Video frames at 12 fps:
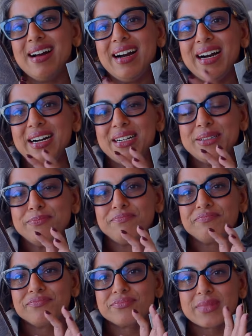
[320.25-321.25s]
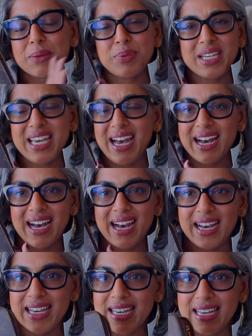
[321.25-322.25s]
But yeah,
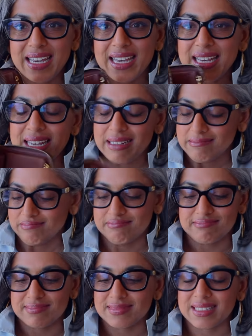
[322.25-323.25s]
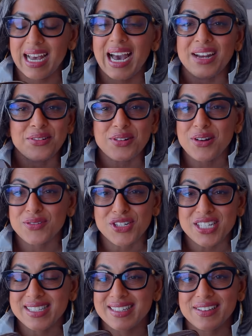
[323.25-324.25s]
I don't know if
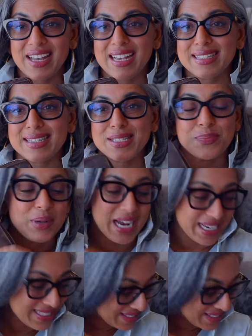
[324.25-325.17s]
she still has this, but I